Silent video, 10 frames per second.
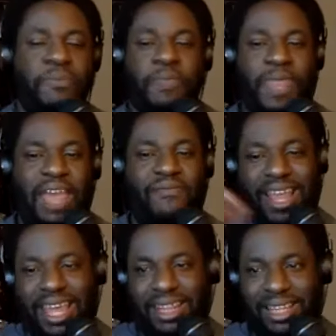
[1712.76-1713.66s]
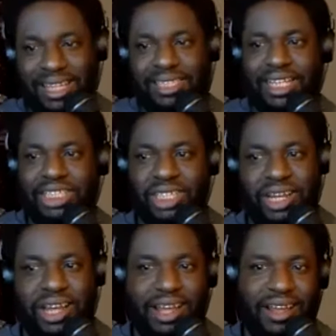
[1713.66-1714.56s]
if I get the attention
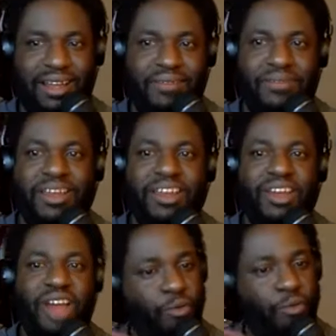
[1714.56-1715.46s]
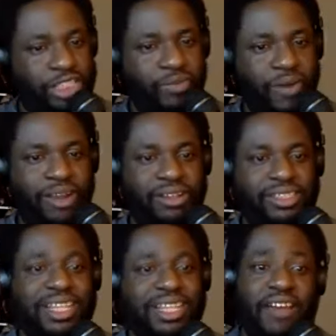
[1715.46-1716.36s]
of a Reach
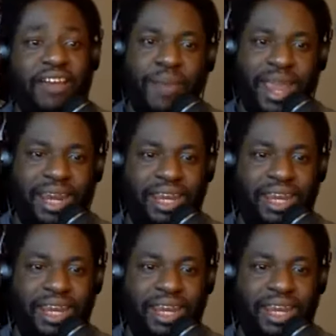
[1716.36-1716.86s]
Records, then I've made it.